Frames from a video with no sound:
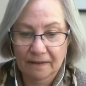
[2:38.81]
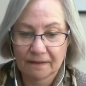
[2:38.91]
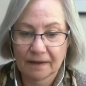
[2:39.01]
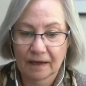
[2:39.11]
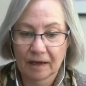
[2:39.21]

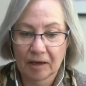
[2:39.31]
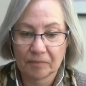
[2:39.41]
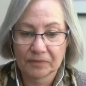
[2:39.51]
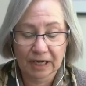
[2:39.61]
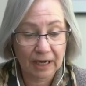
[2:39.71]

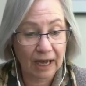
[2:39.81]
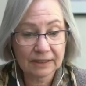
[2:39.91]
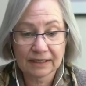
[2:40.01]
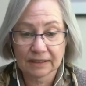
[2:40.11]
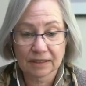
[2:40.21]
the
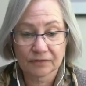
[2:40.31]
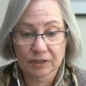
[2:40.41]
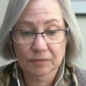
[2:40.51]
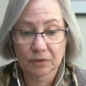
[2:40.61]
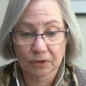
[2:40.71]
content of
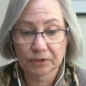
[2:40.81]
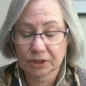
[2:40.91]
this book,